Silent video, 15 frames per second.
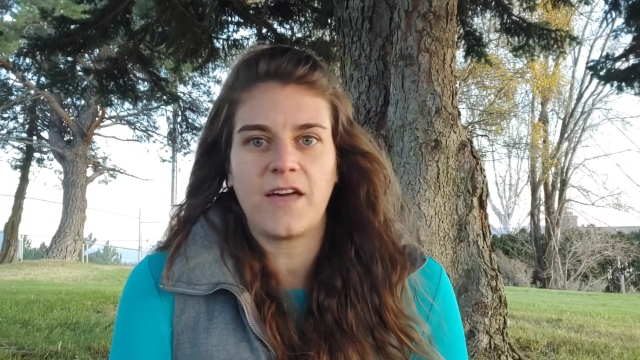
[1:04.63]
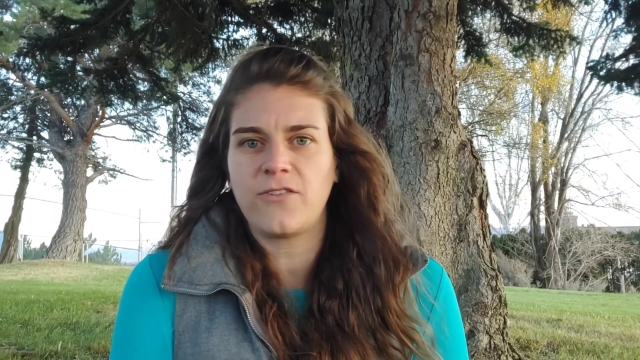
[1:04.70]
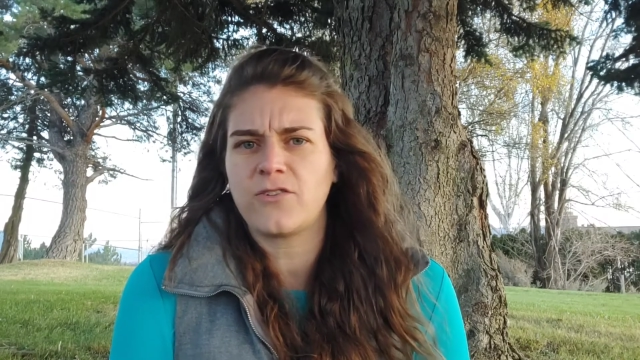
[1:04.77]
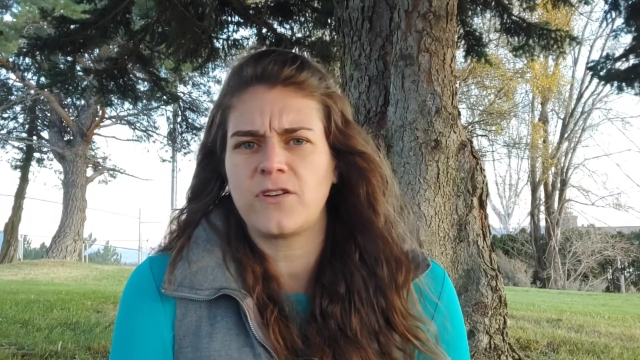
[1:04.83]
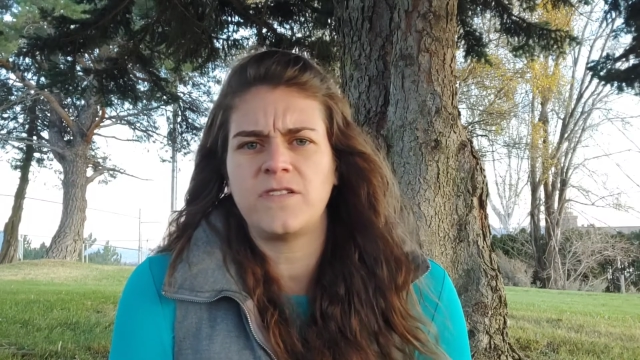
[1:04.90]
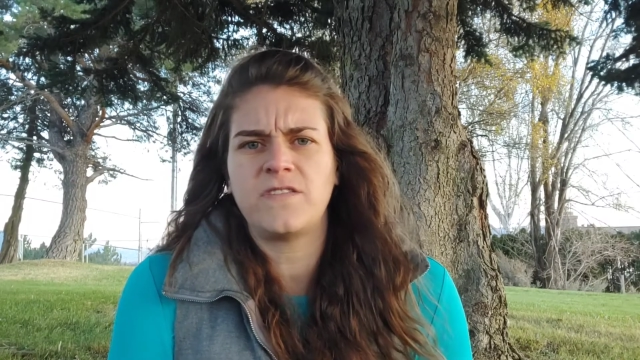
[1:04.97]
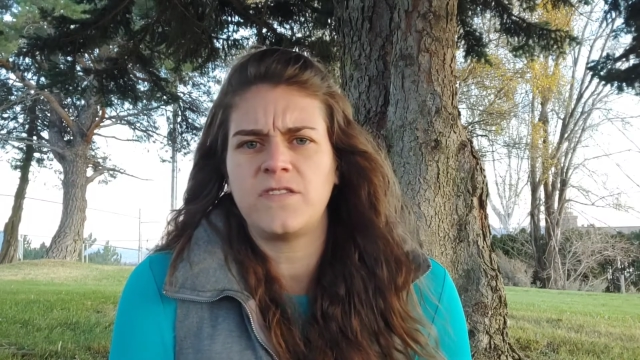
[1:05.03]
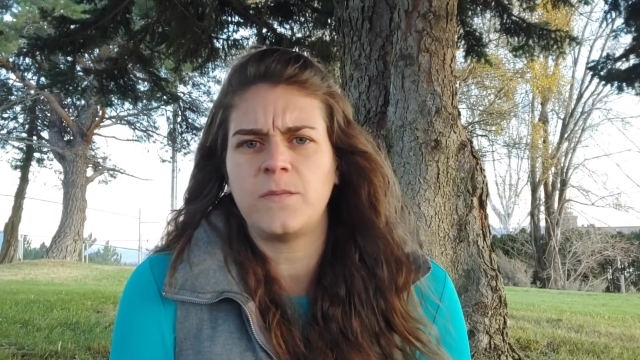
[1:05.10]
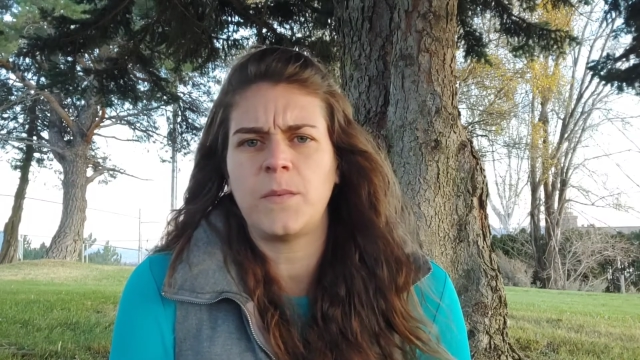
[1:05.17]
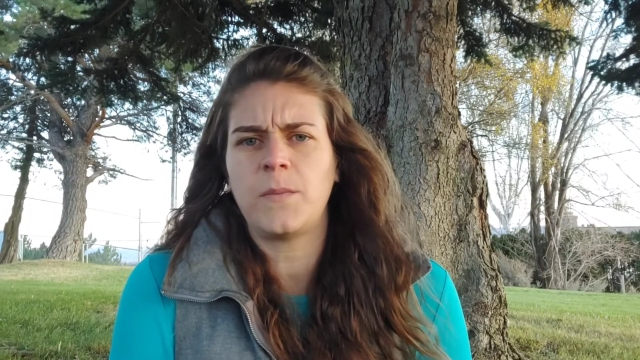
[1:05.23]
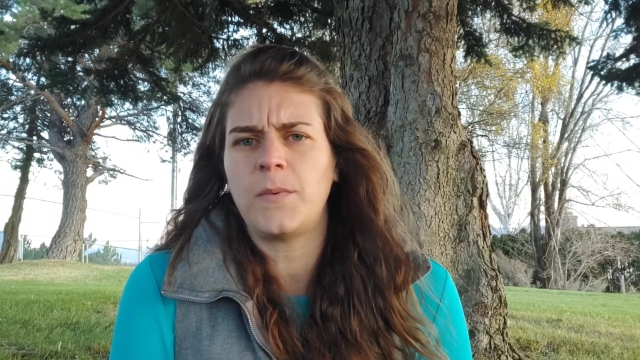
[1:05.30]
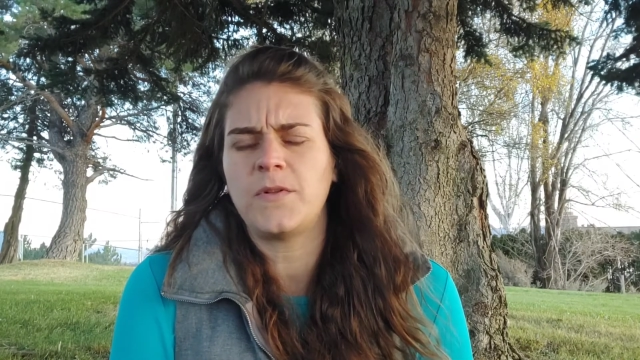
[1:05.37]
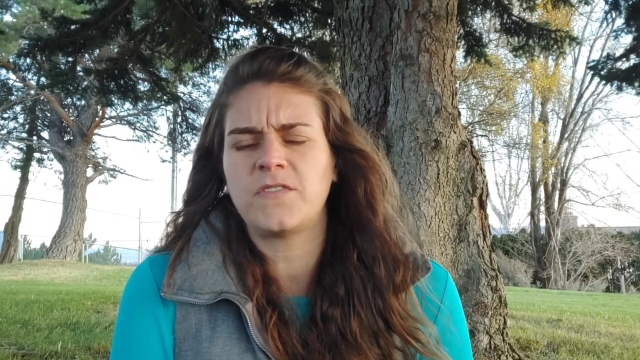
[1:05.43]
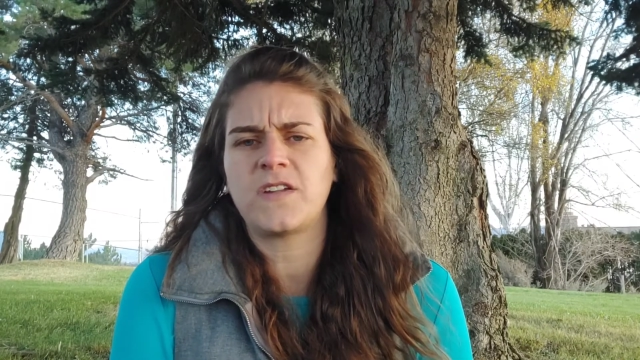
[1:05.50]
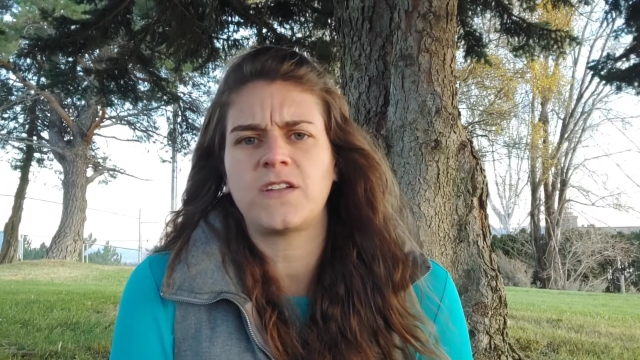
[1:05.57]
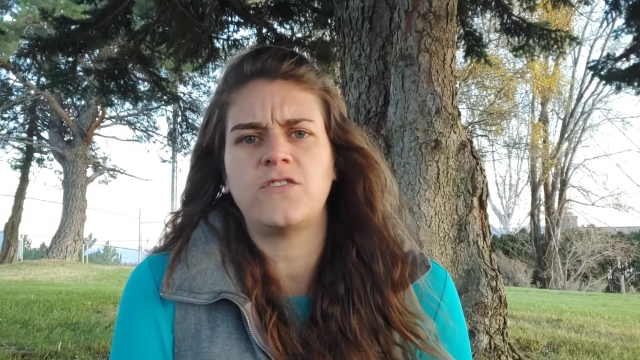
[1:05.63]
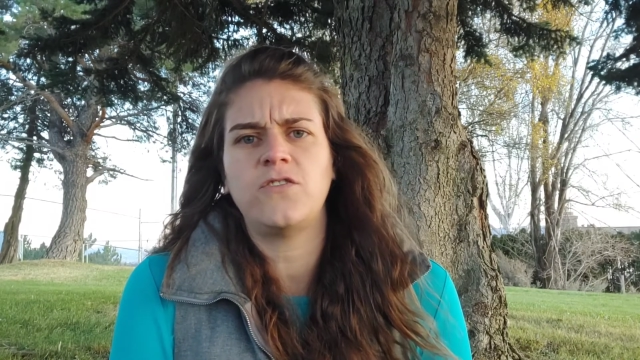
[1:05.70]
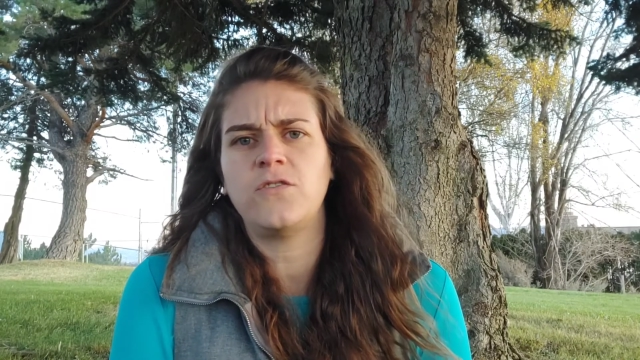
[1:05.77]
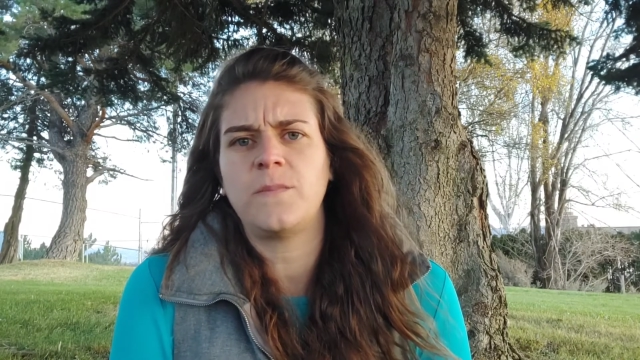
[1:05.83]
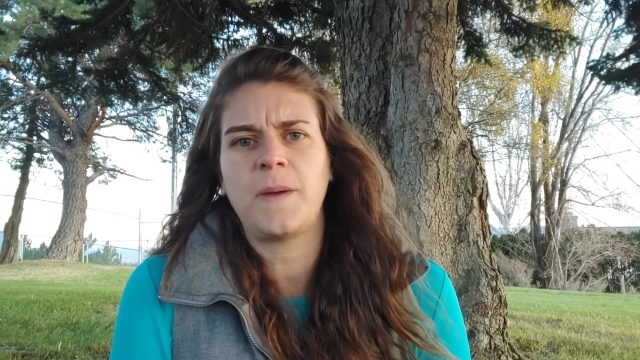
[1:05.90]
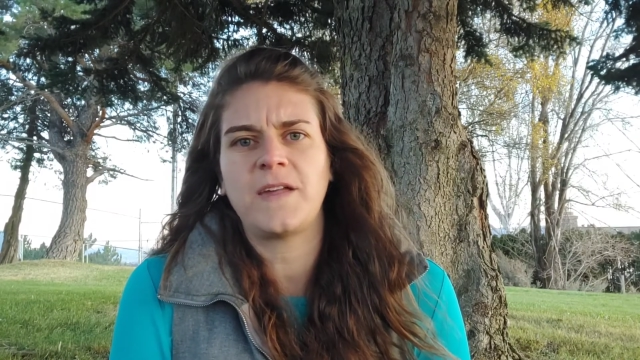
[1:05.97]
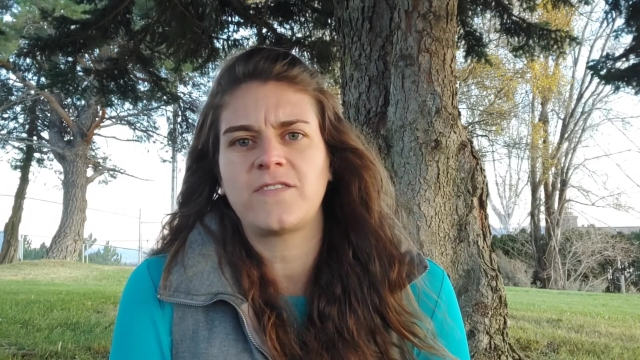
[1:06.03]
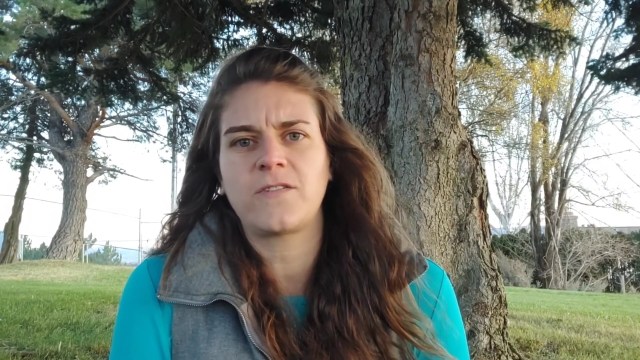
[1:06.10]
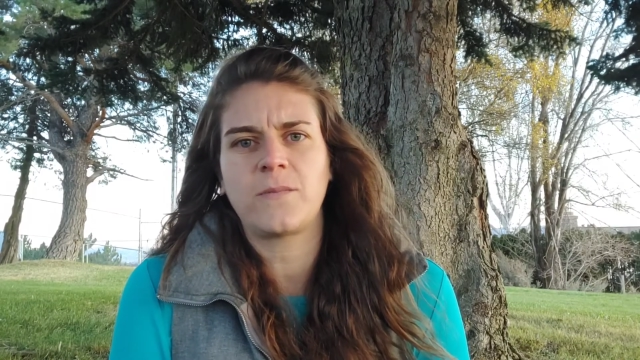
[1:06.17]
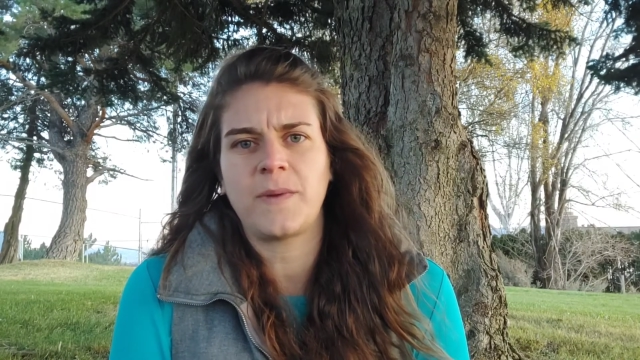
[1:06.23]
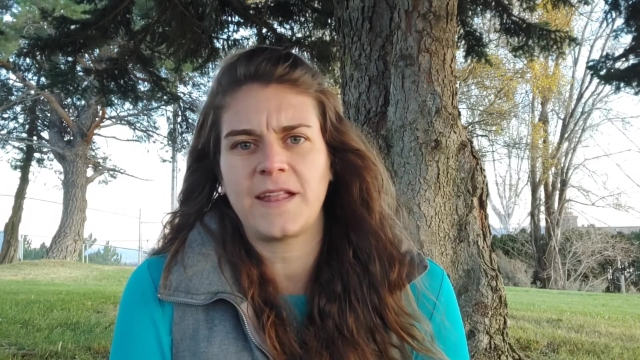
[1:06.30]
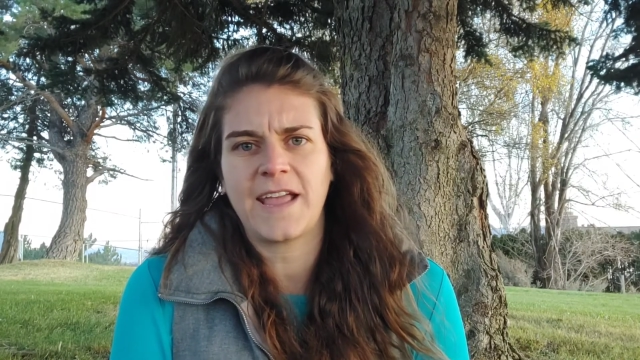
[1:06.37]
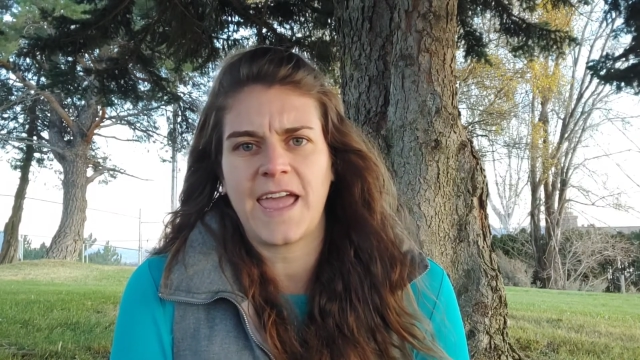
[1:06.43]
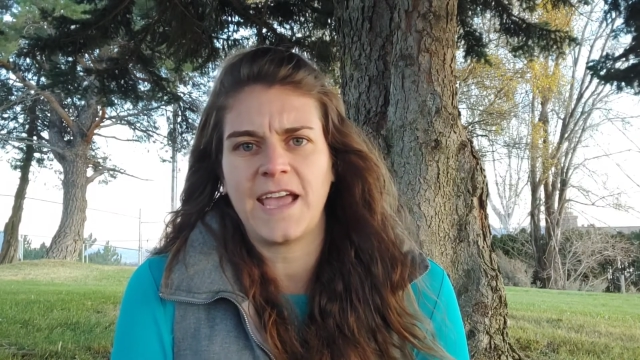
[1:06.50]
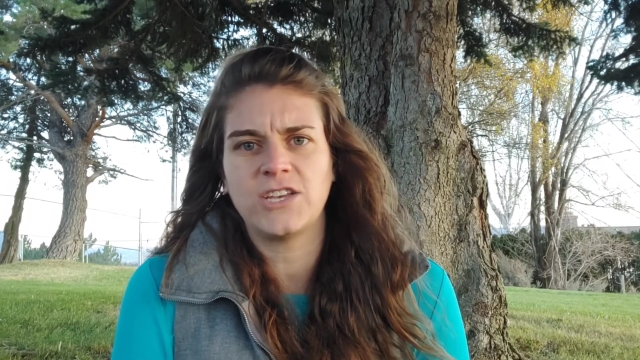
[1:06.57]
other consumables like toothpaste or
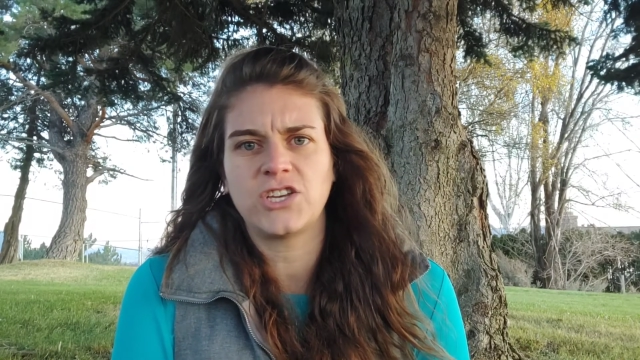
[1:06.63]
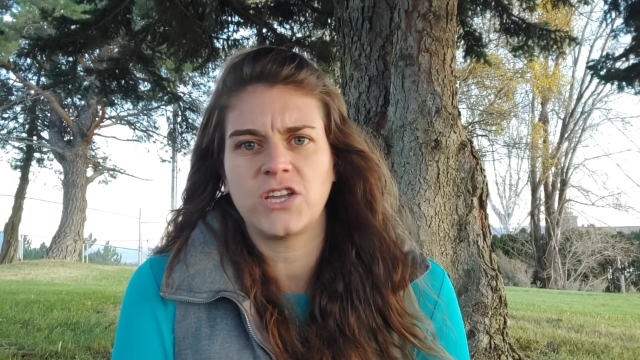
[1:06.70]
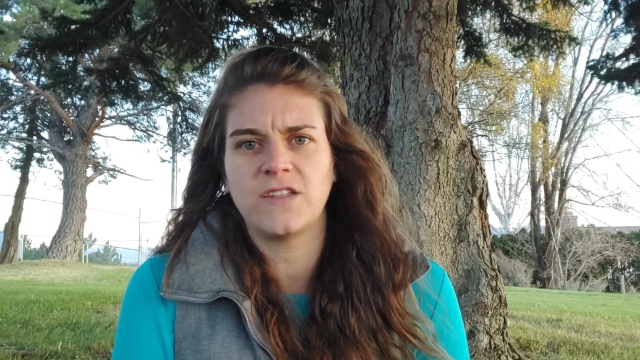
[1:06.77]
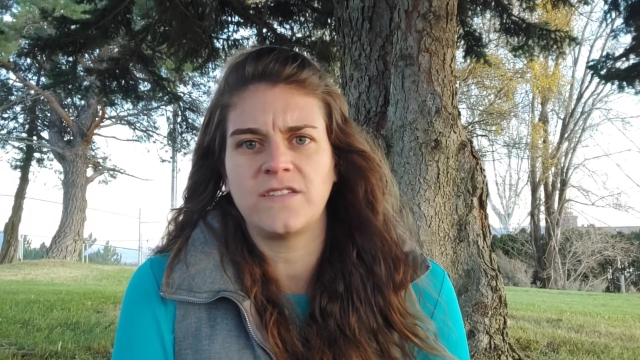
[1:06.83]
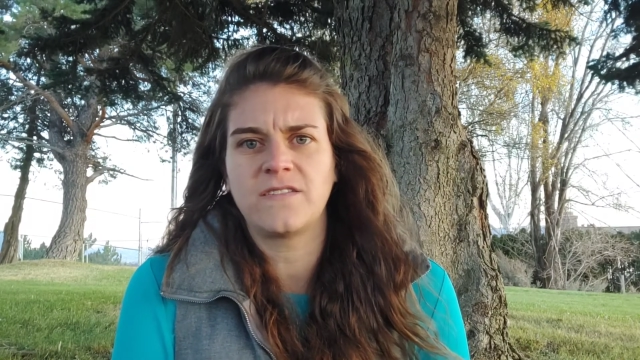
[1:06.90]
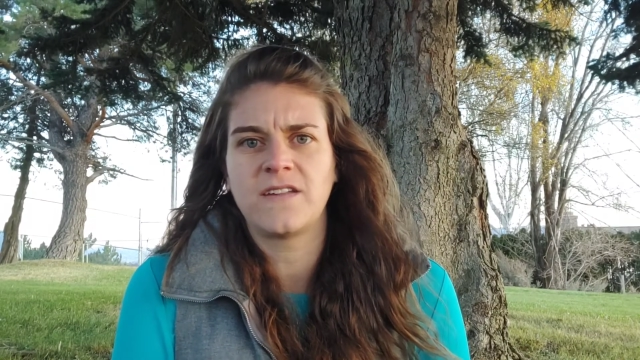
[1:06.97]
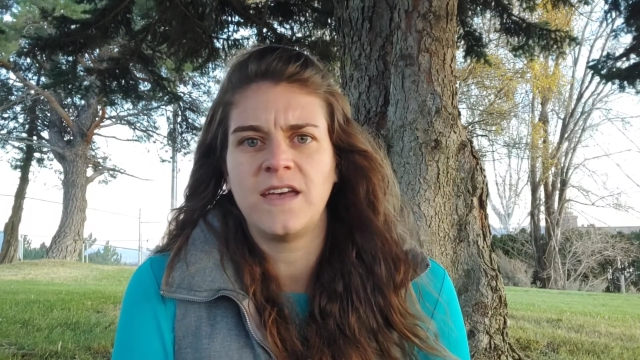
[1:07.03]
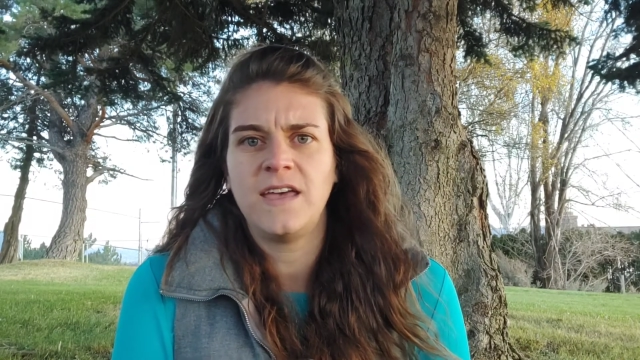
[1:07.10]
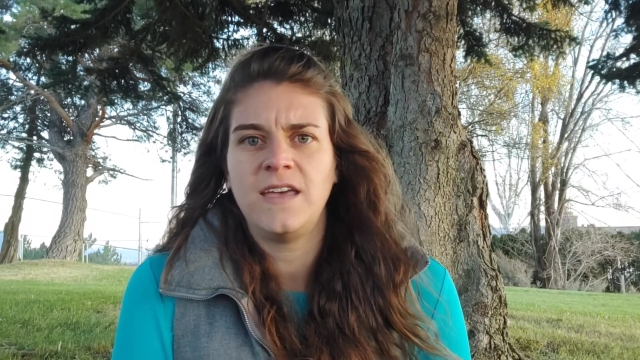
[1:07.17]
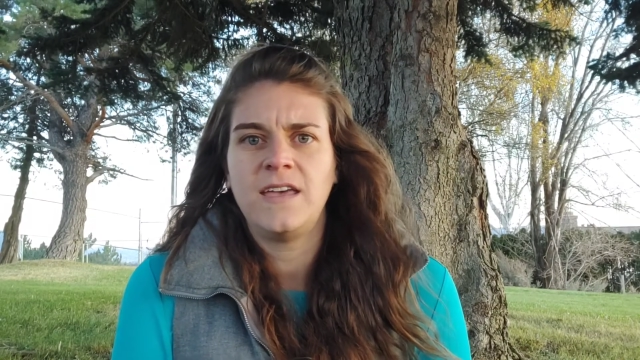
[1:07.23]
medications.